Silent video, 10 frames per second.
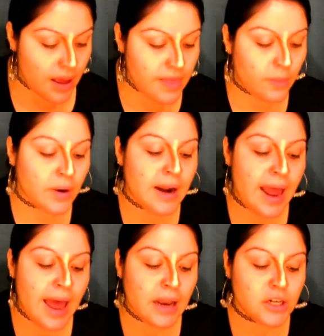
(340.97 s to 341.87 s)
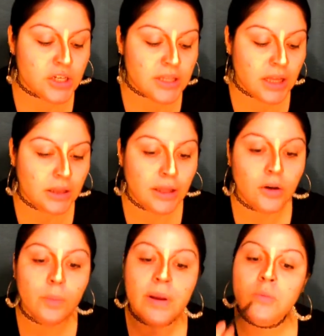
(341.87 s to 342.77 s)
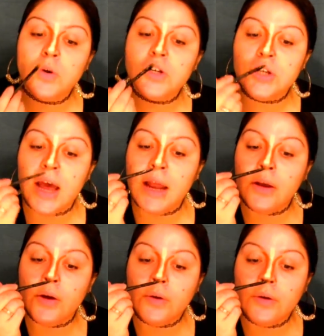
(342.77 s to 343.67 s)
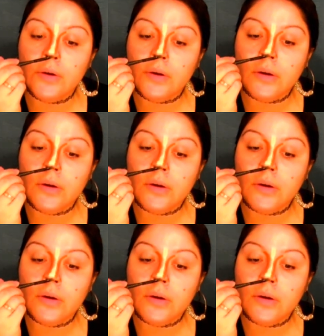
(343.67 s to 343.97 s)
And then we're going to add just a little bit of more shadow